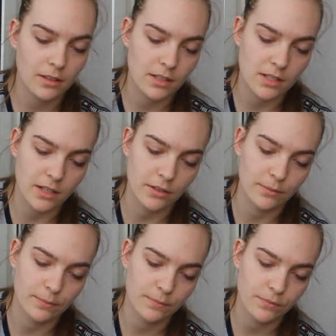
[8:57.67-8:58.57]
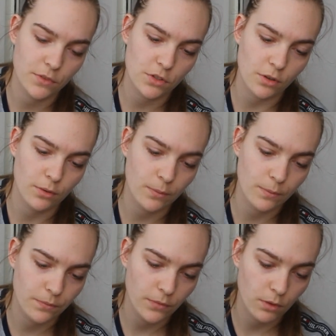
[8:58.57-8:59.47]
It's here. So,
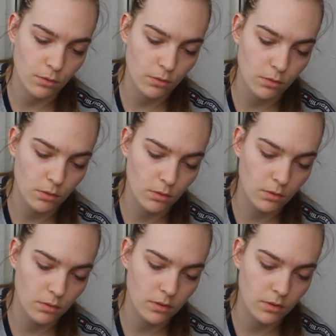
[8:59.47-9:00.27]
ooh.